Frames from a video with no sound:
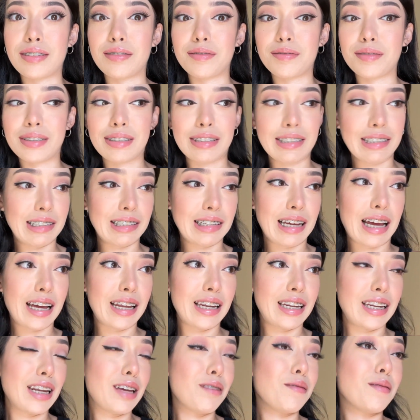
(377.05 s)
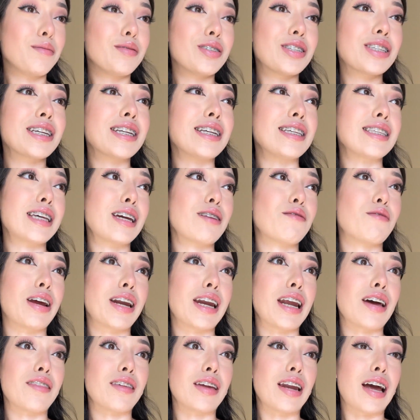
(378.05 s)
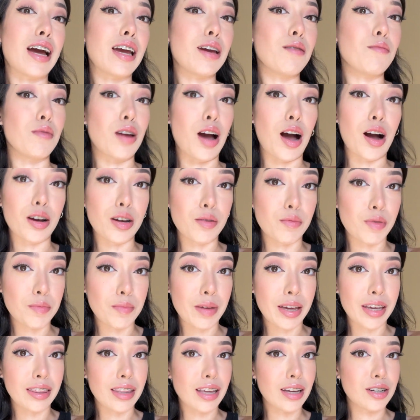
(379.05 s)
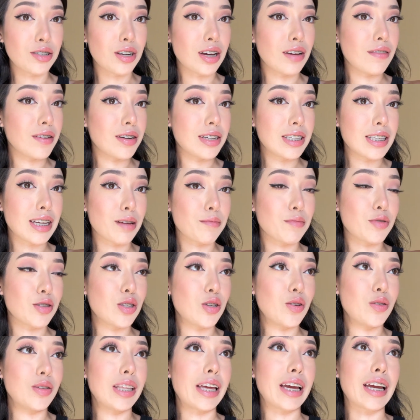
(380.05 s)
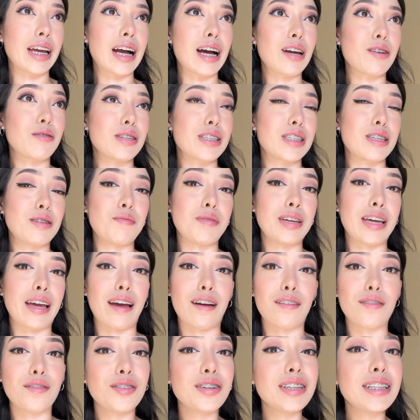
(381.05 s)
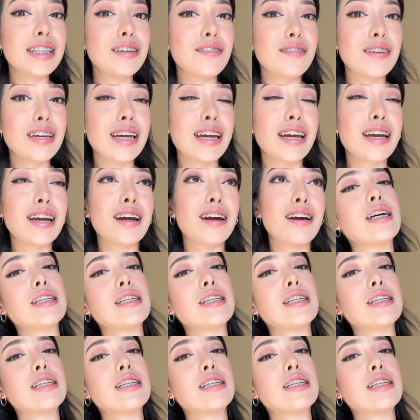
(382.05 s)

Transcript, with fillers: I'm just like, like, I'm just gonna say right now that I am not gonna be making that drive anytime soon. Like, I don't see me ever leaving here.